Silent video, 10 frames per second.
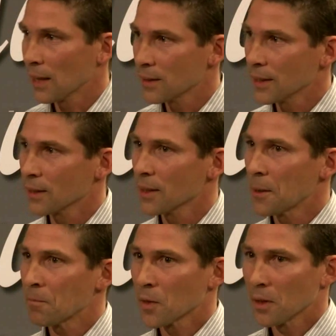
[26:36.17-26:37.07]
I think
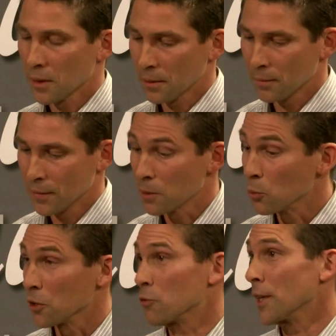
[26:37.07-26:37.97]
this
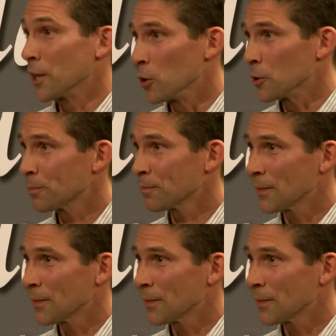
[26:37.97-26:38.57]
book is really good.